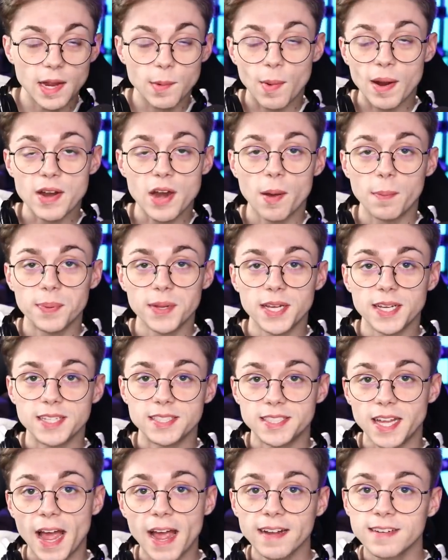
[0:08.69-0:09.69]
It might not be
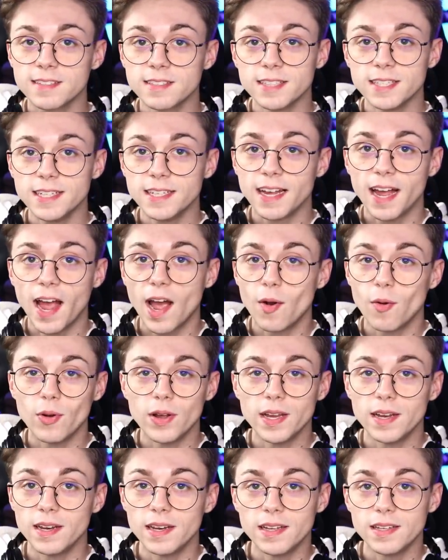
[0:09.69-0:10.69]
exactly how
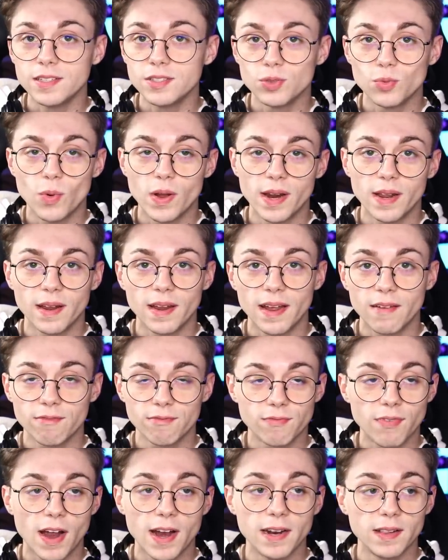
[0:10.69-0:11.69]
it is when it
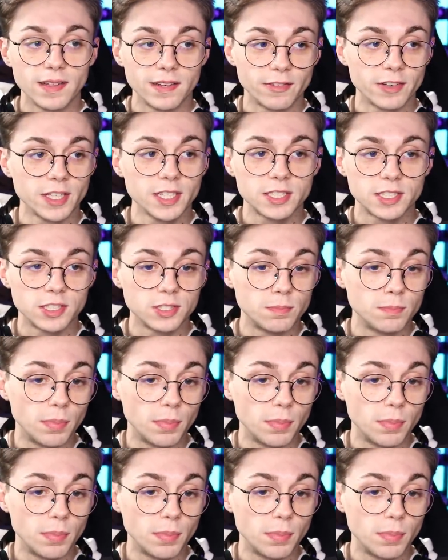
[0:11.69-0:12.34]
finally releases,